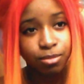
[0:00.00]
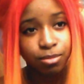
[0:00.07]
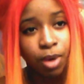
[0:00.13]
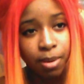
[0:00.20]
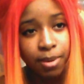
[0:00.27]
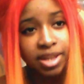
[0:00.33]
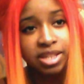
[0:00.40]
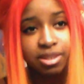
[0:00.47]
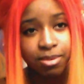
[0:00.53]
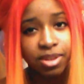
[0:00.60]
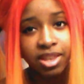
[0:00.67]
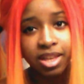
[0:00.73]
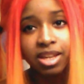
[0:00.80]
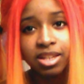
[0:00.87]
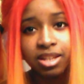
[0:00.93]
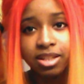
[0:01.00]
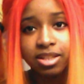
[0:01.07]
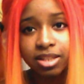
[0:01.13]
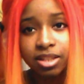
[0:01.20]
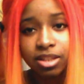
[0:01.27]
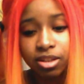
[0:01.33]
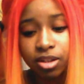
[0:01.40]
Mob has something that he
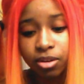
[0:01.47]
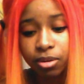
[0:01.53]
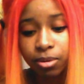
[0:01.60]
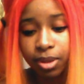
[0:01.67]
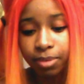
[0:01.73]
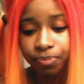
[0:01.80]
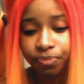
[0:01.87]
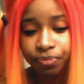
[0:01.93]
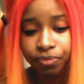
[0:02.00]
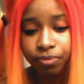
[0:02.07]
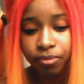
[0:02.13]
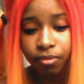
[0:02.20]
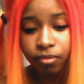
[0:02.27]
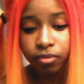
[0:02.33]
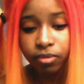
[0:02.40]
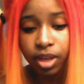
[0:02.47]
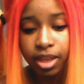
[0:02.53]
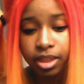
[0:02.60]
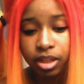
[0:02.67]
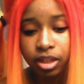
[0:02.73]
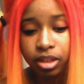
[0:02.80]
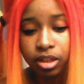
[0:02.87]
doesn't, you know what I mean?
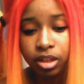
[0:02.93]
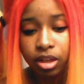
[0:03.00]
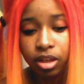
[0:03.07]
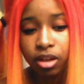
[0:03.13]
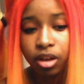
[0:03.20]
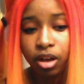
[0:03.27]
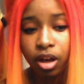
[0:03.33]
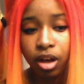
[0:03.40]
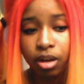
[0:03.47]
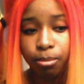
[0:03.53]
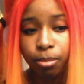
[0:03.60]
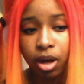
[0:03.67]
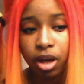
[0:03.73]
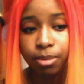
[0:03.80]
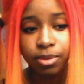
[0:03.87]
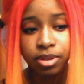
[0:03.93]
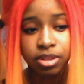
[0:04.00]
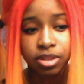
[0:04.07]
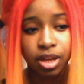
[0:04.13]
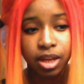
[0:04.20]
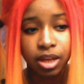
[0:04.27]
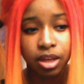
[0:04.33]
And then Mob
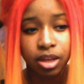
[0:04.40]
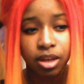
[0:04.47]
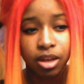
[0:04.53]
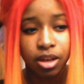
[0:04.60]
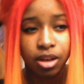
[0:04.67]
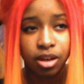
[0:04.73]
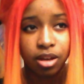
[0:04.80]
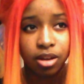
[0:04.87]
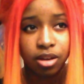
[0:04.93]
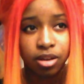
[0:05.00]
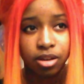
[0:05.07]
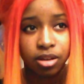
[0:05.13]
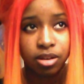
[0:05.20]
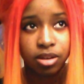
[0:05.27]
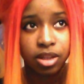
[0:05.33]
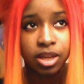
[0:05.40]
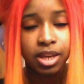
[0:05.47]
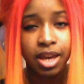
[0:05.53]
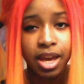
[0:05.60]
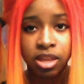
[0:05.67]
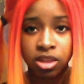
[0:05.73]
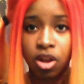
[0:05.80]
is like,
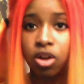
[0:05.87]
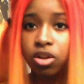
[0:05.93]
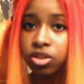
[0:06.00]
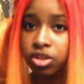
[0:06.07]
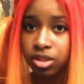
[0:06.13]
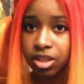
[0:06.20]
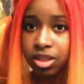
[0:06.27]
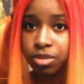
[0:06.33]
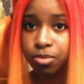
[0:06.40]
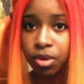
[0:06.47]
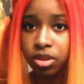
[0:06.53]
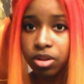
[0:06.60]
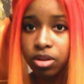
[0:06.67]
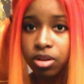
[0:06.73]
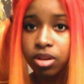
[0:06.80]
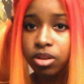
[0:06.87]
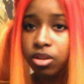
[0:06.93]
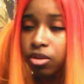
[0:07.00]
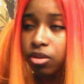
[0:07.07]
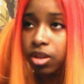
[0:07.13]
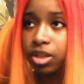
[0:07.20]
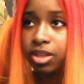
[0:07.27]
he acknowledges his brother.
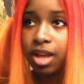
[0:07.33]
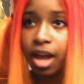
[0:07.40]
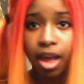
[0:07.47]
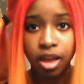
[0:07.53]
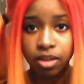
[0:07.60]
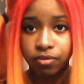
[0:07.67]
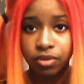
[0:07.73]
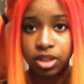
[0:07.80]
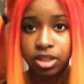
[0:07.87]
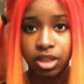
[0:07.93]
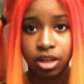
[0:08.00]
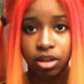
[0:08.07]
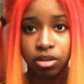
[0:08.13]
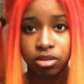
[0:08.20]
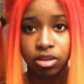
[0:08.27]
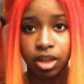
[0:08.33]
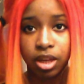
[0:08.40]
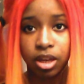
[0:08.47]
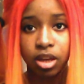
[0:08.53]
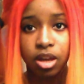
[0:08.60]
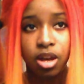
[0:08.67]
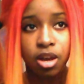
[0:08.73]
He's not envious, I don't
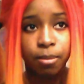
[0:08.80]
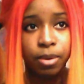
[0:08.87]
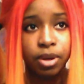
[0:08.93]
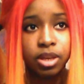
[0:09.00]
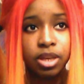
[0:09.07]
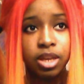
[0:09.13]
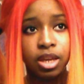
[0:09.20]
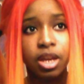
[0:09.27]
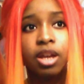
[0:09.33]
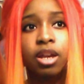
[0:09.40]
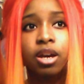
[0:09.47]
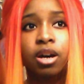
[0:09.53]
think, but he